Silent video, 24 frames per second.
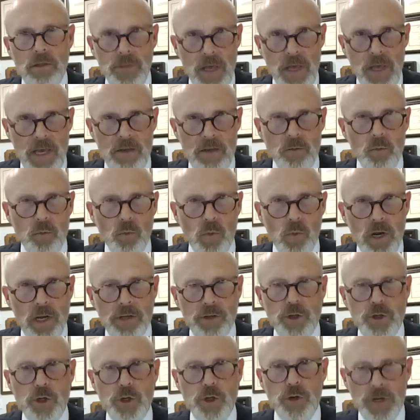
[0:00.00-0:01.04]
Then
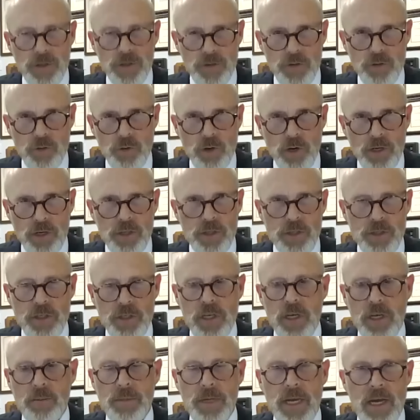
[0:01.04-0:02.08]
when jury
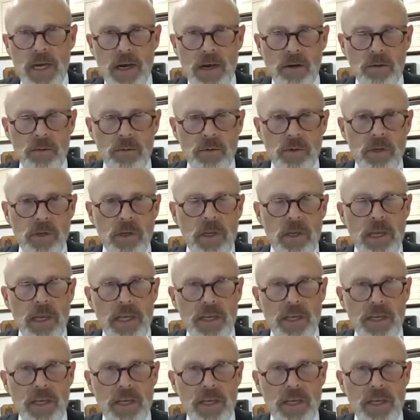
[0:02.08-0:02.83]
instructions come down,